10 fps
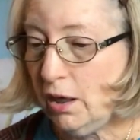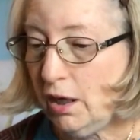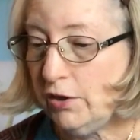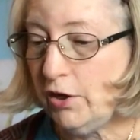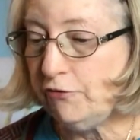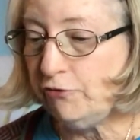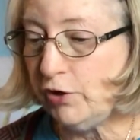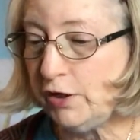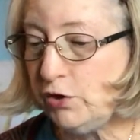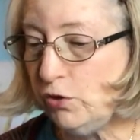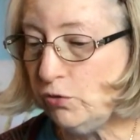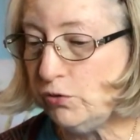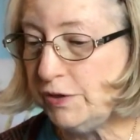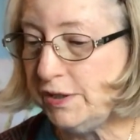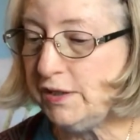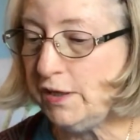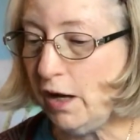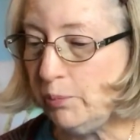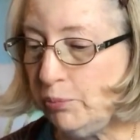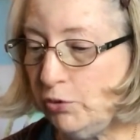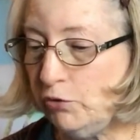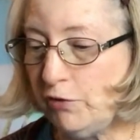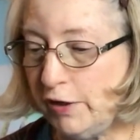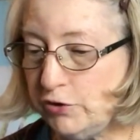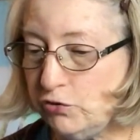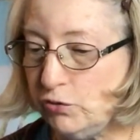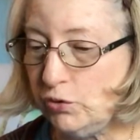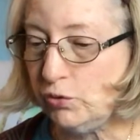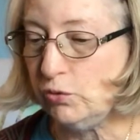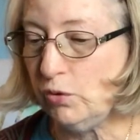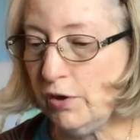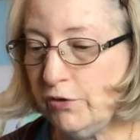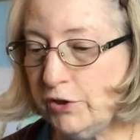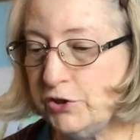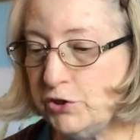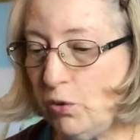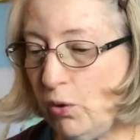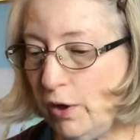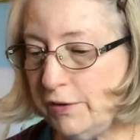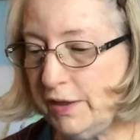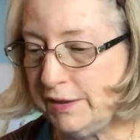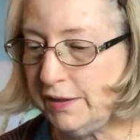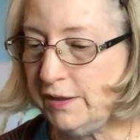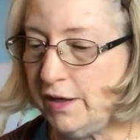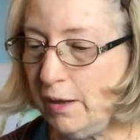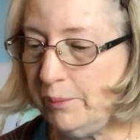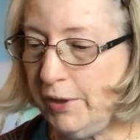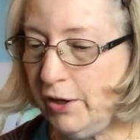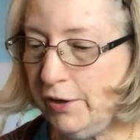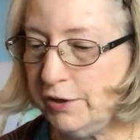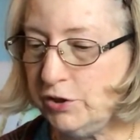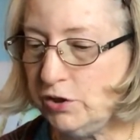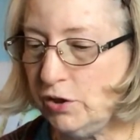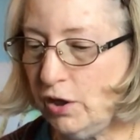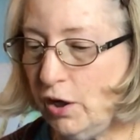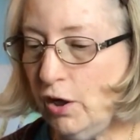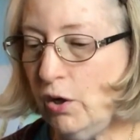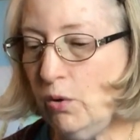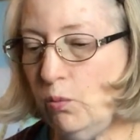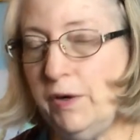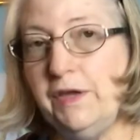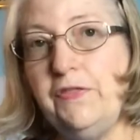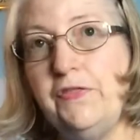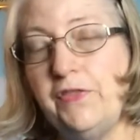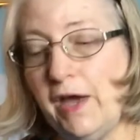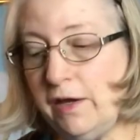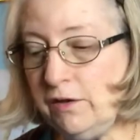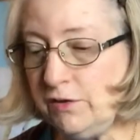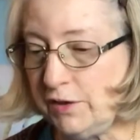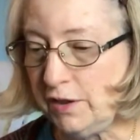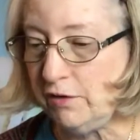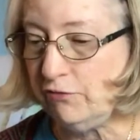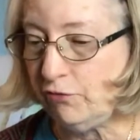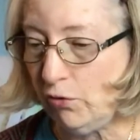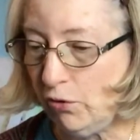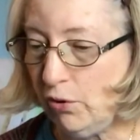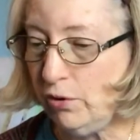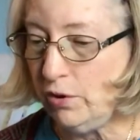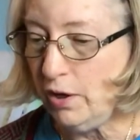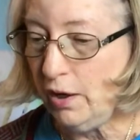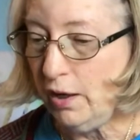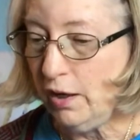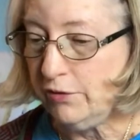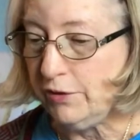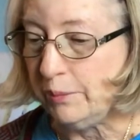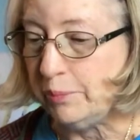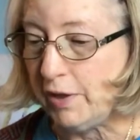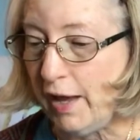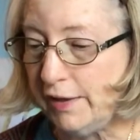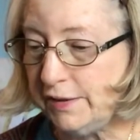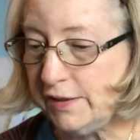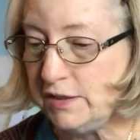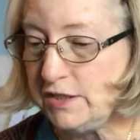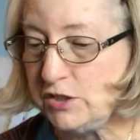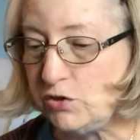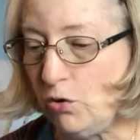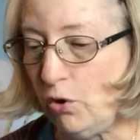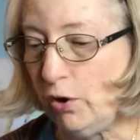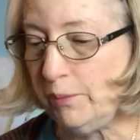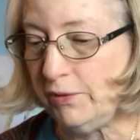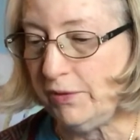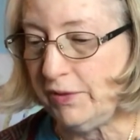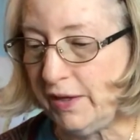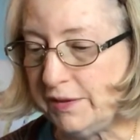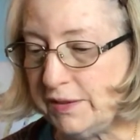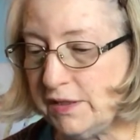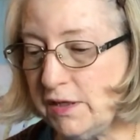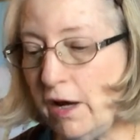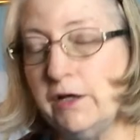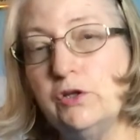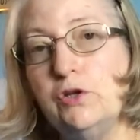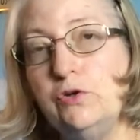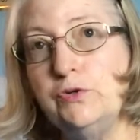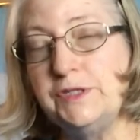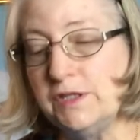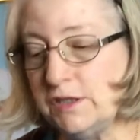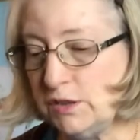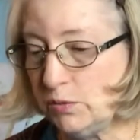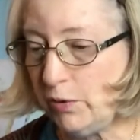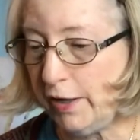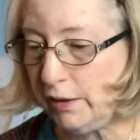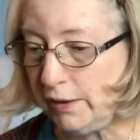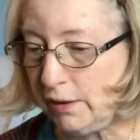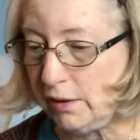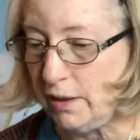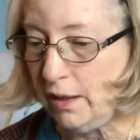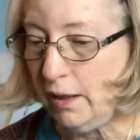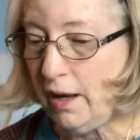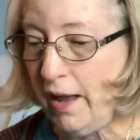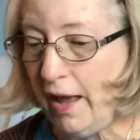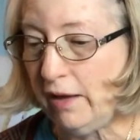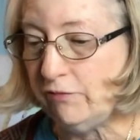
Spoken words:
the friend who did not prove untrue, the joy that did not perish. We thank thee for the blinding storm that did not lose its swelling, and